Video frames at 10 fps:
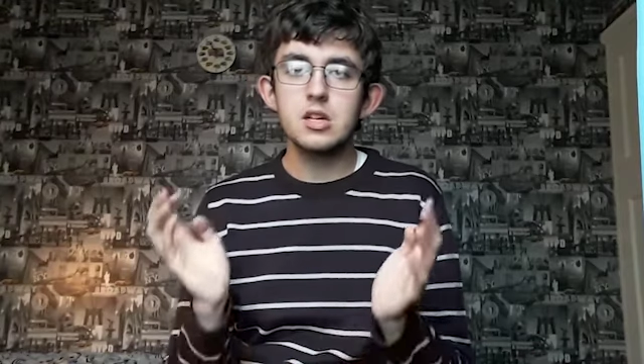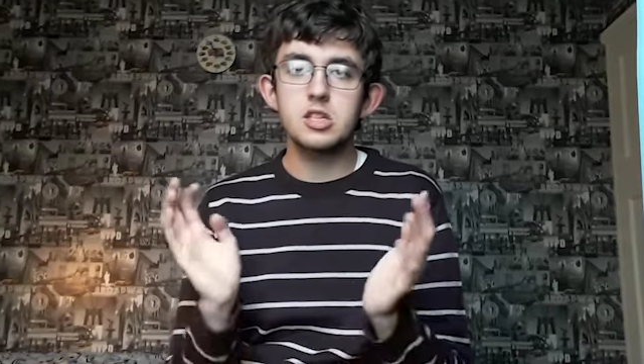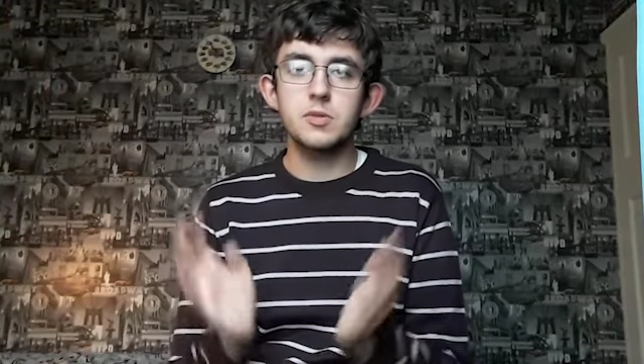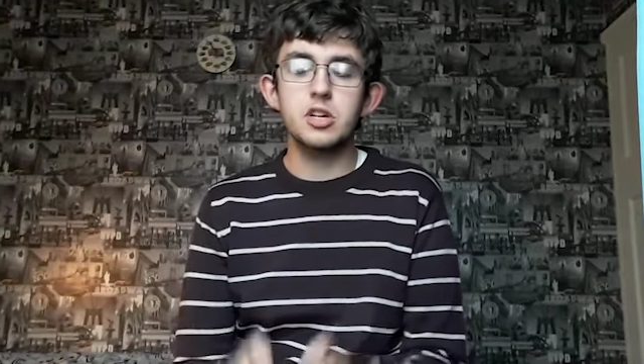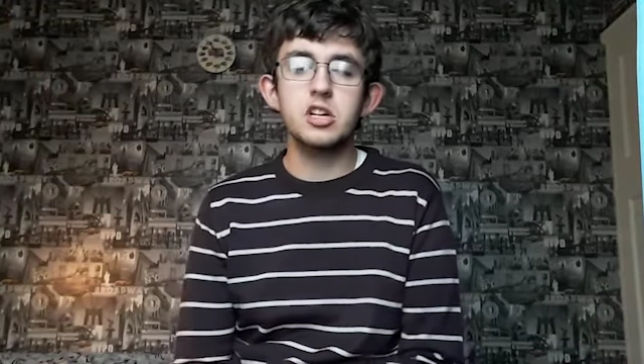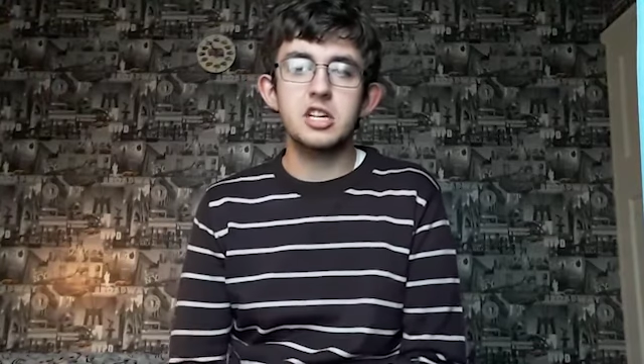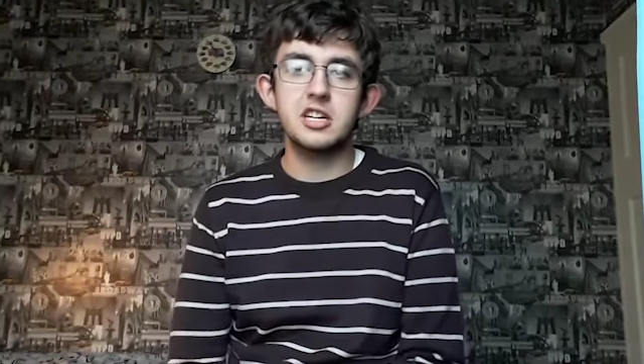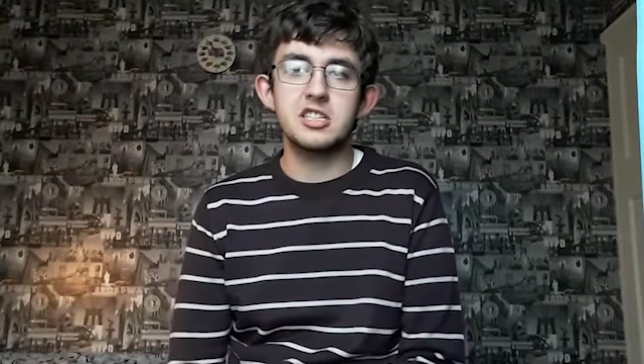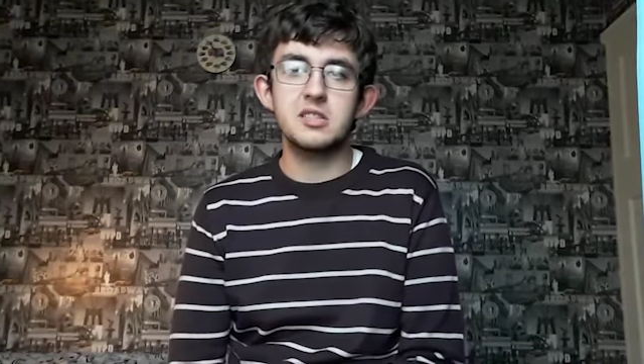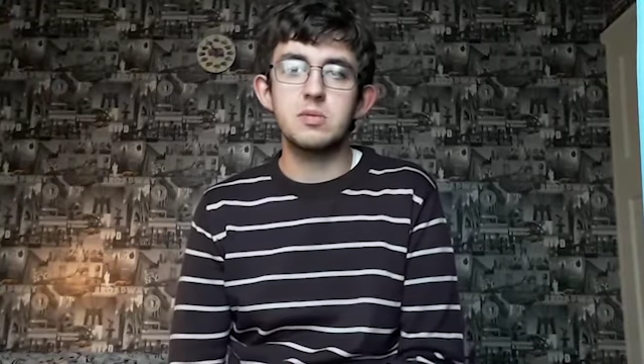some good
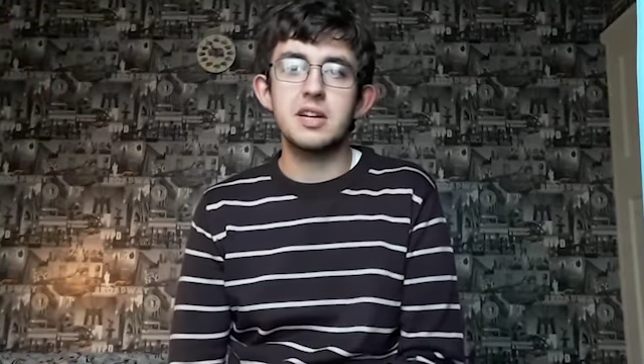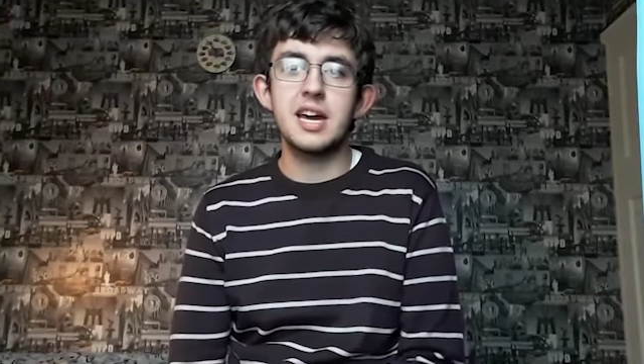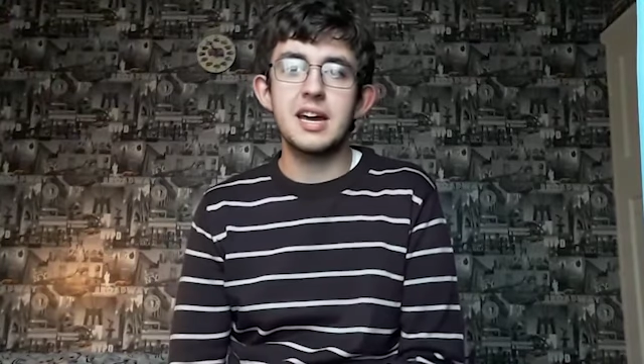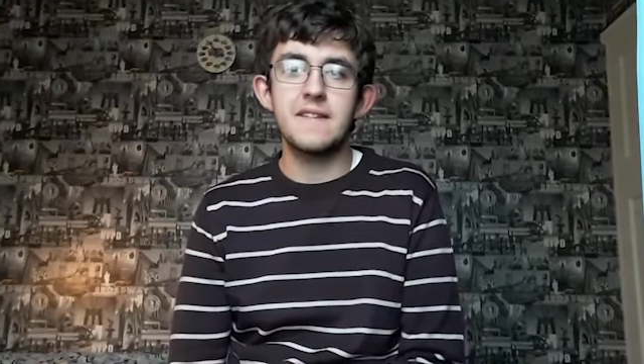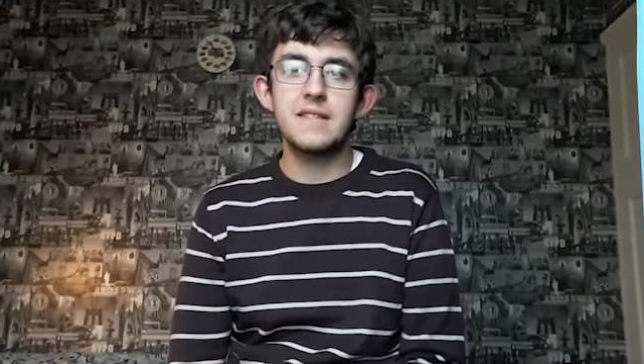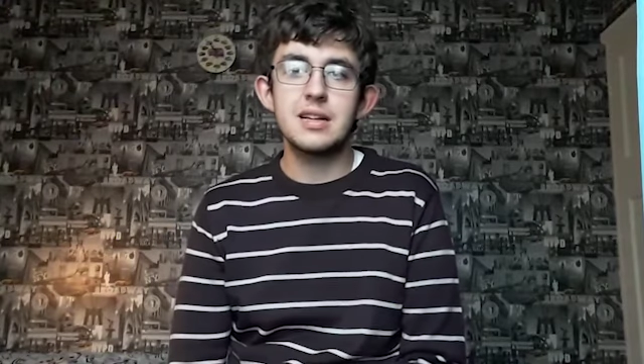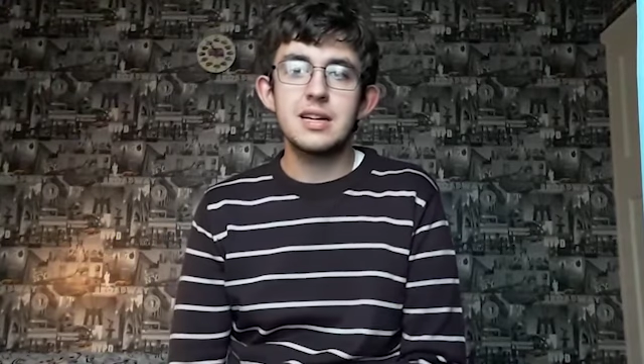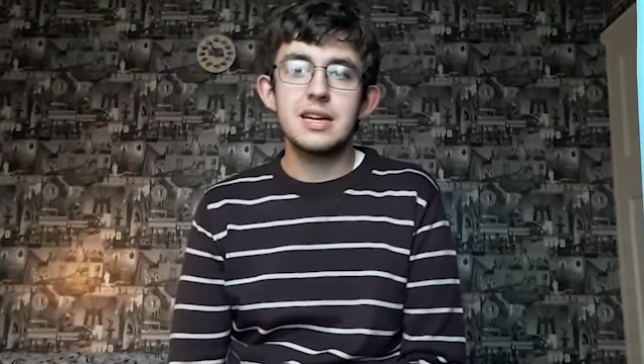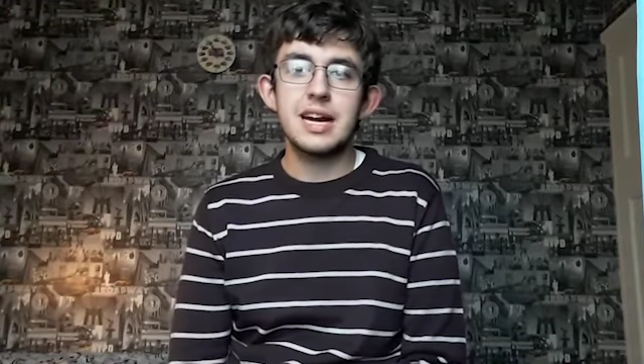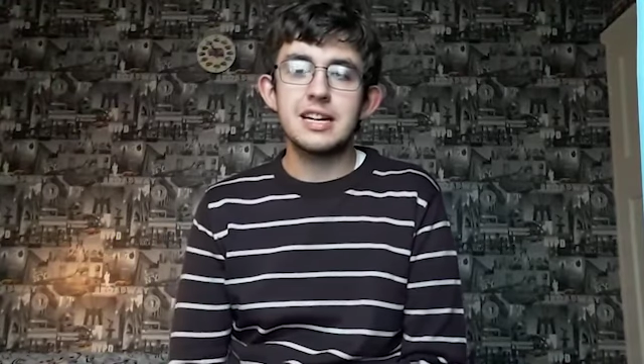coasters were there,
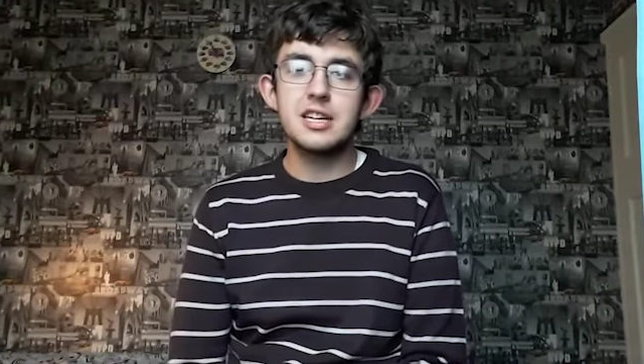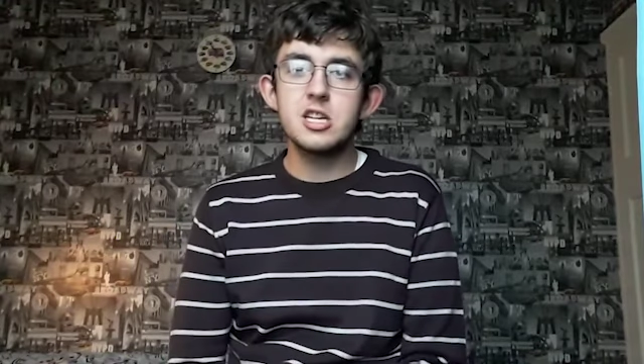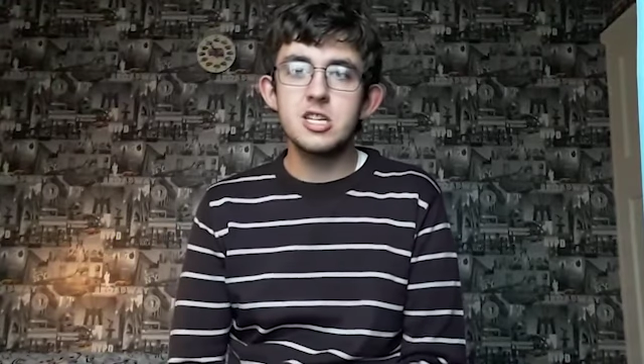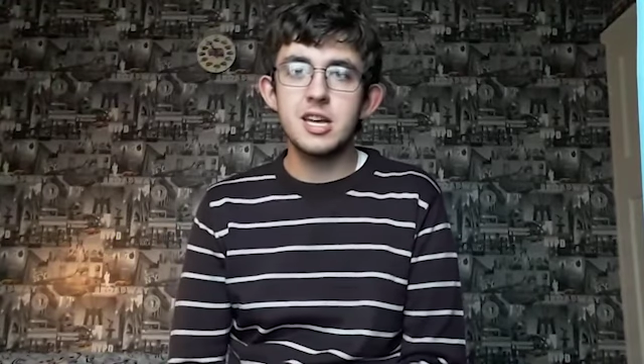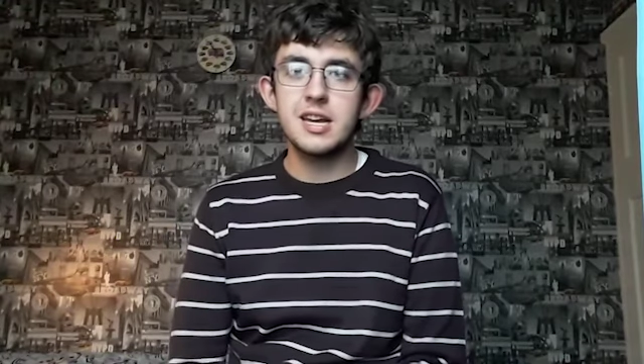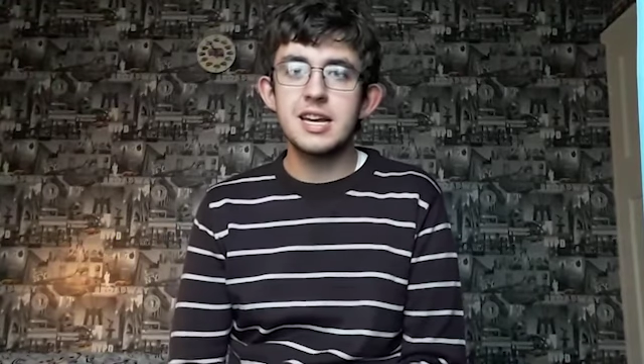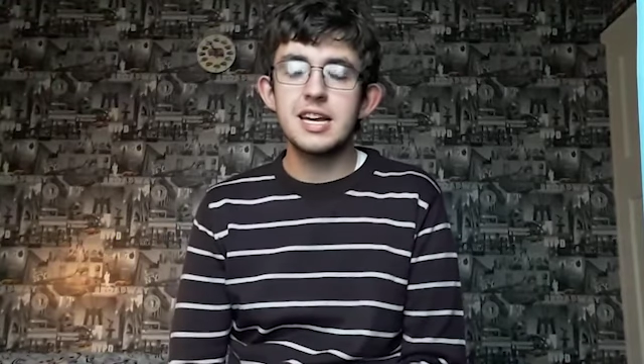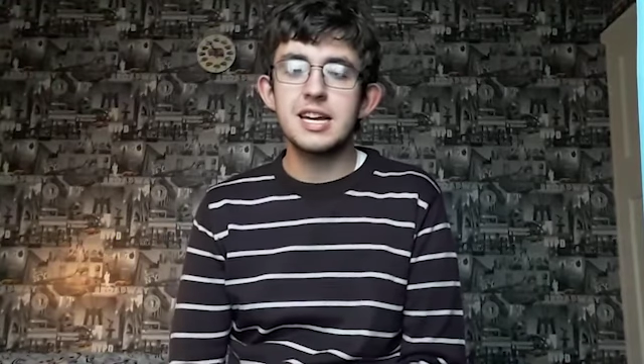and this year